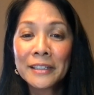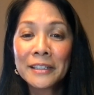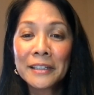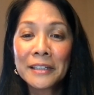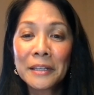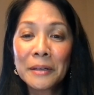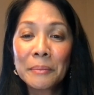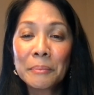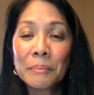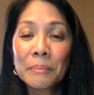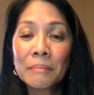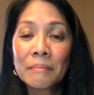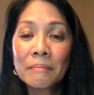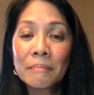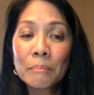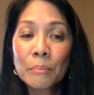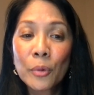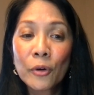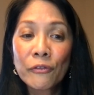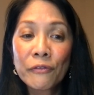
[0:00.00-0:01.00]
the
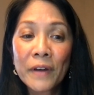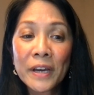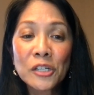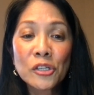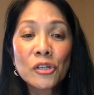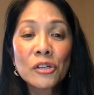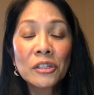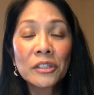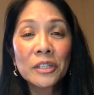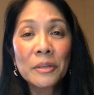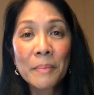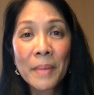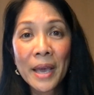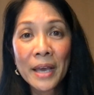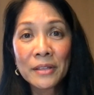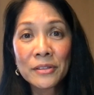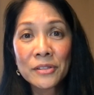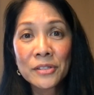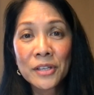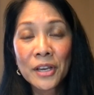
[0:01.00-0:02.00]
professional
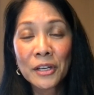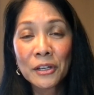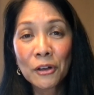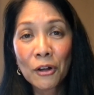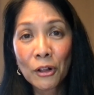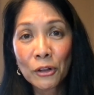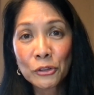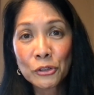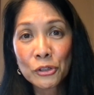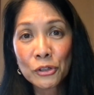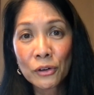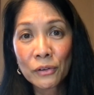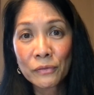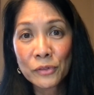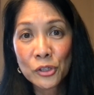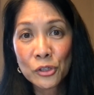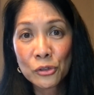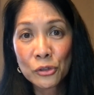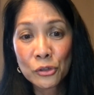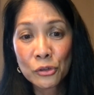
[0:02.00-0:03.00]
demands and culture of
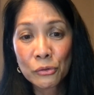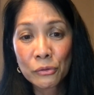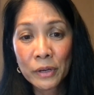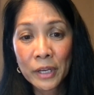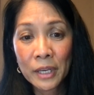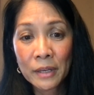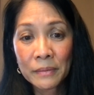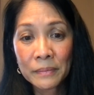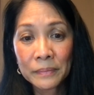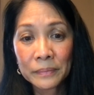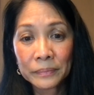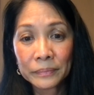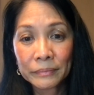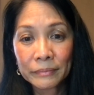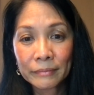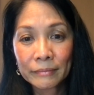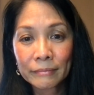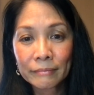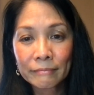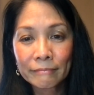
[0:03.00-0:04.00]
surgery.
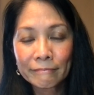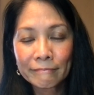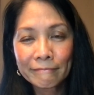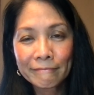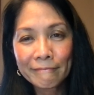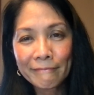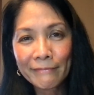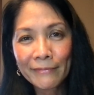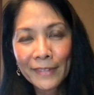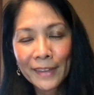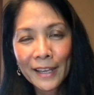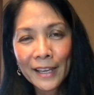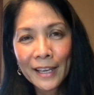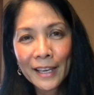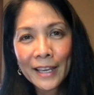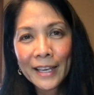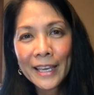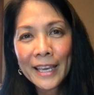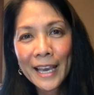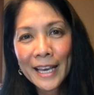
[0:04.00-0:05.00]

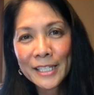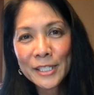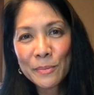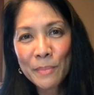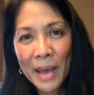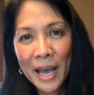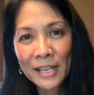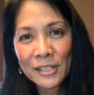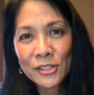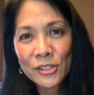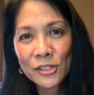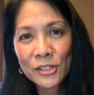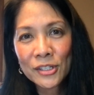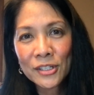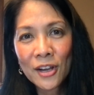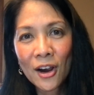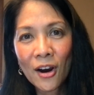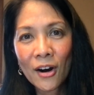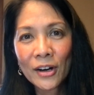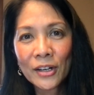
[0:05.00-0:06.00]
He has mastered
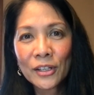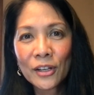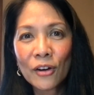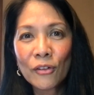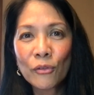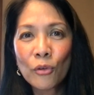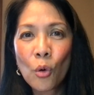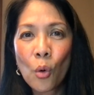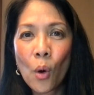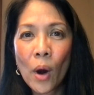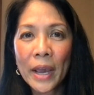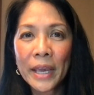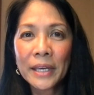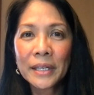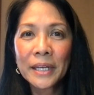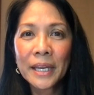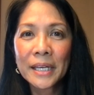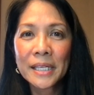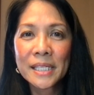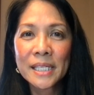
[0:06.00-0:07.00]
the art of quiet
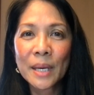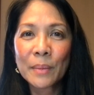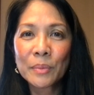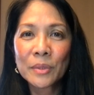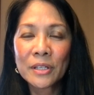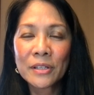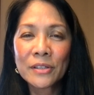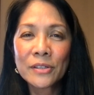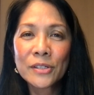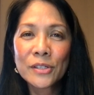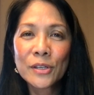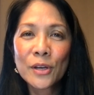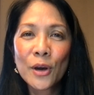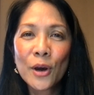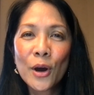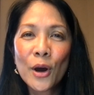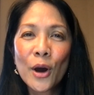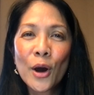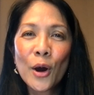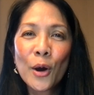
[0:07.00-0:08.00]
acceptance,
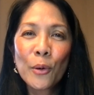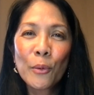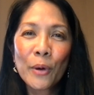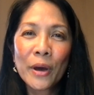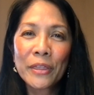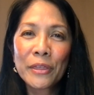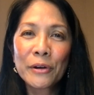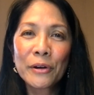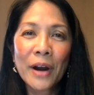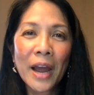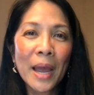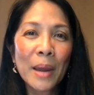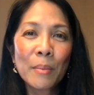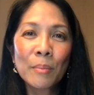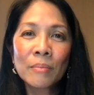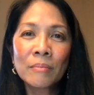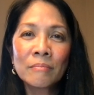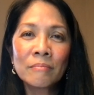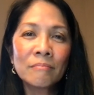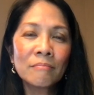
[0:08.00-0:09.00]
whether
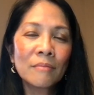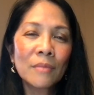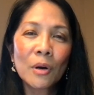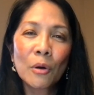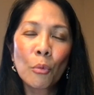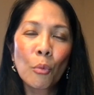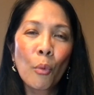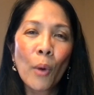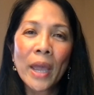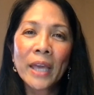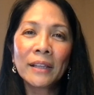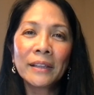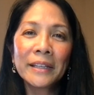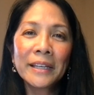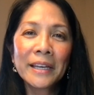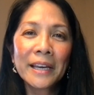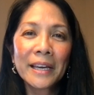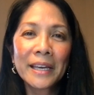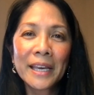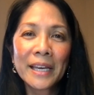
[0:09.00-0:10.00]
I'm
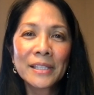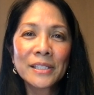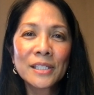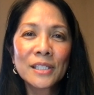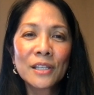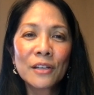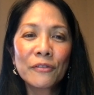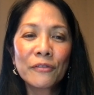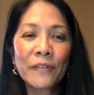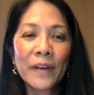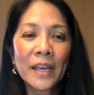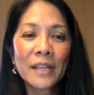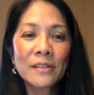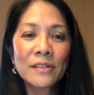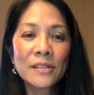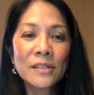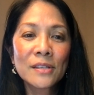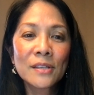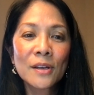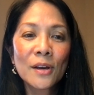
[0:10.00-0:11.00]
wailing against the
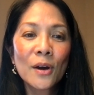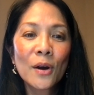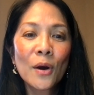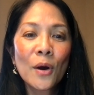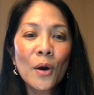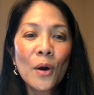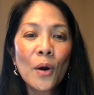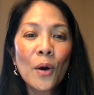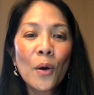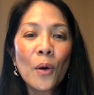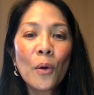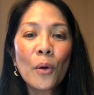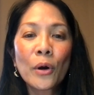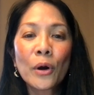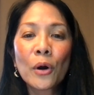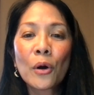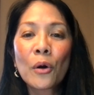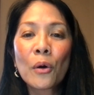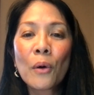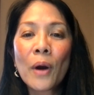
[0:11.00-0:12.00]
fates or
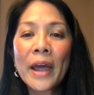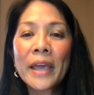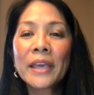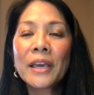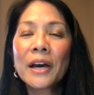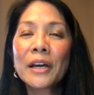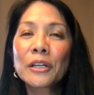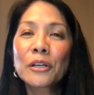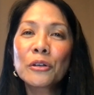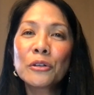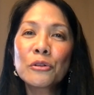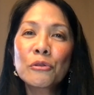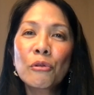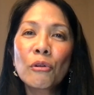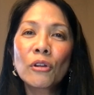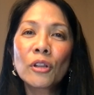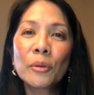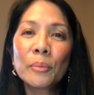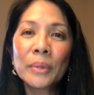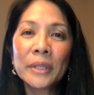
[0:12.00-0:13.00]
crying
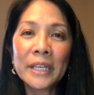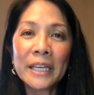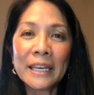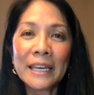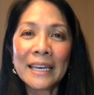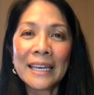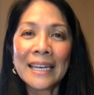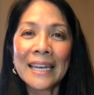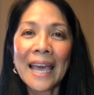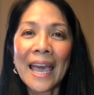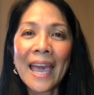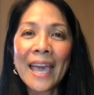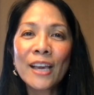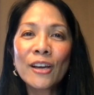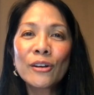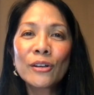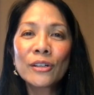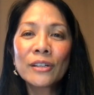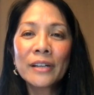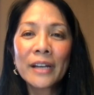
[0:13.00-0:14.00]
uncontrollably in
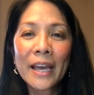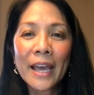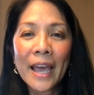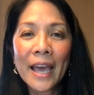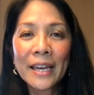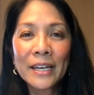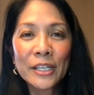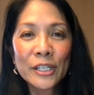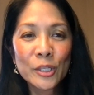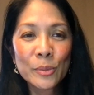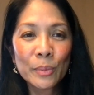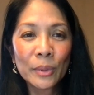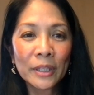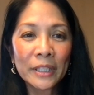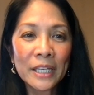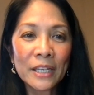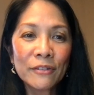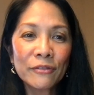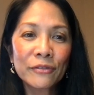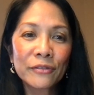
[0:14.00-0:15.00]
anger and
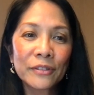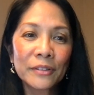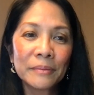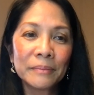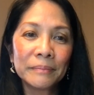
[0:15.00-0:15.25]
disbelief.